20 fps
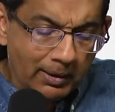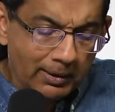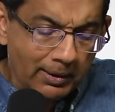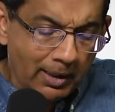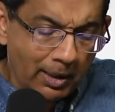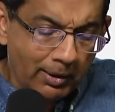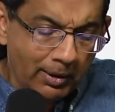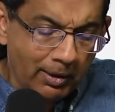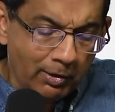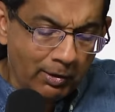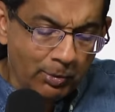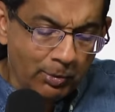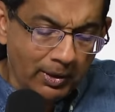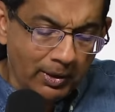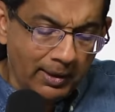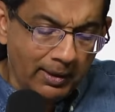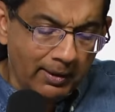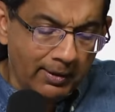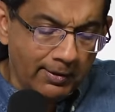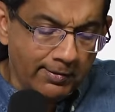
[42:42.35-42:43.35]
Now, here's what
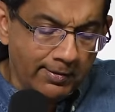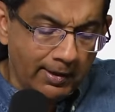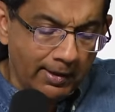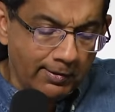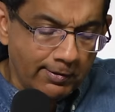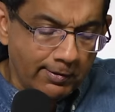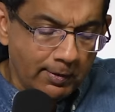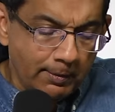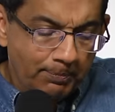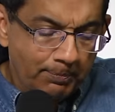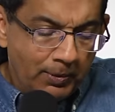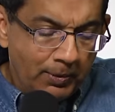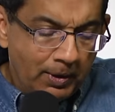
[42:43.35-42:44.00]
Lincoln says.